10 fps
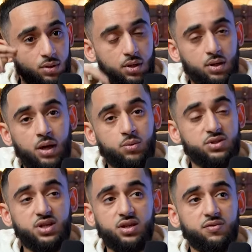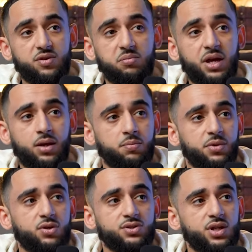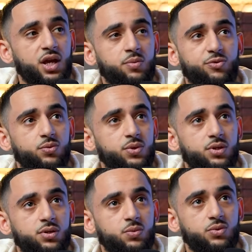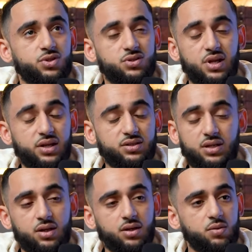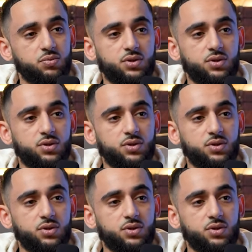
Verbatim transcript: Yeah, I would say even May, because in April we was just like setting up.